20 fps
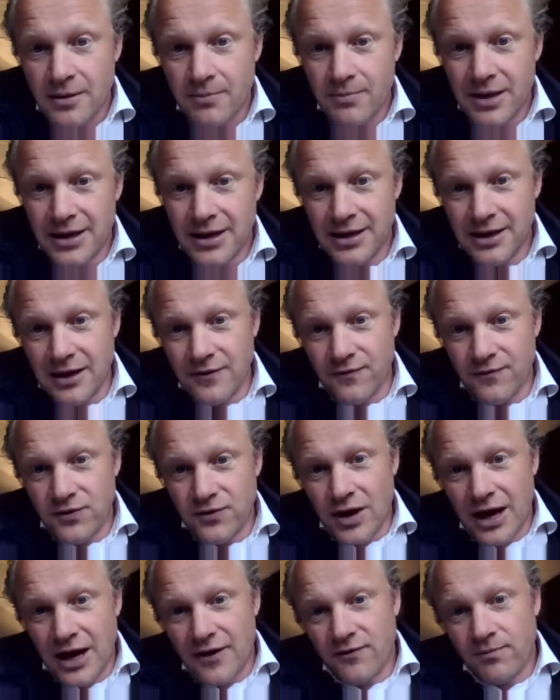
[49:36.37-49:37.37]
meaning if
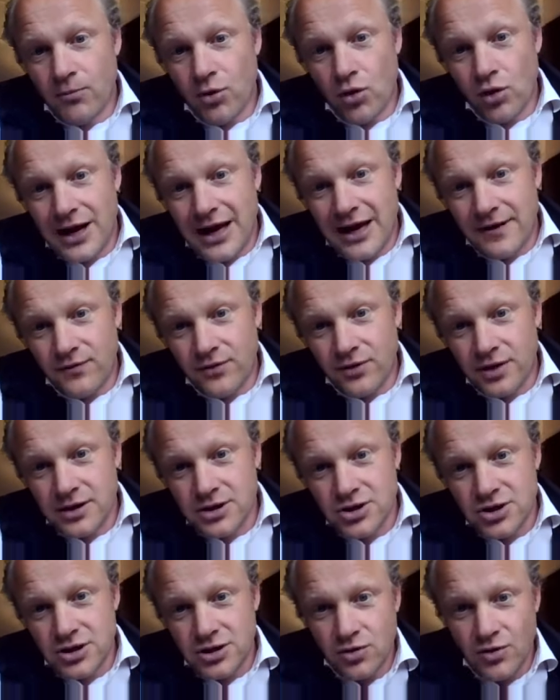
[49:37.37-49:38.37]
you have more
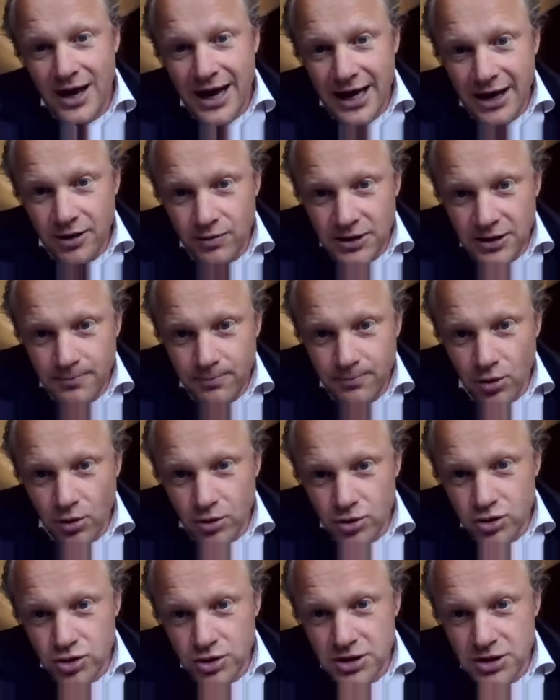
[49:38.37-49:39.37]
leverage, your equity
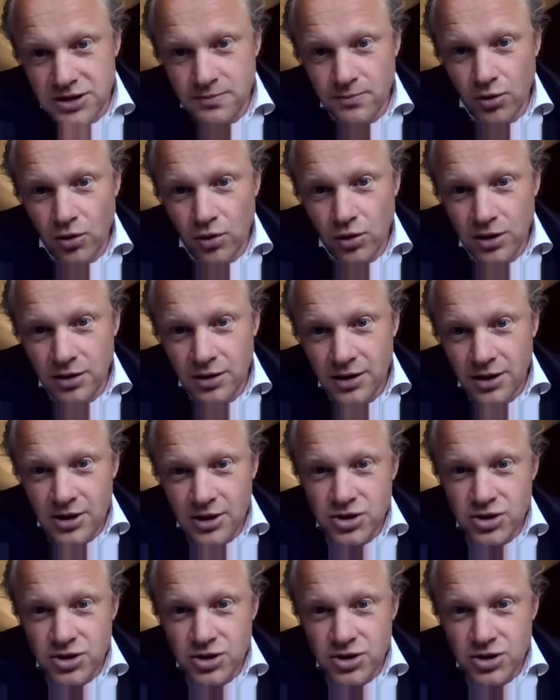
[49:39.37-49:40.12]
portion is smaller.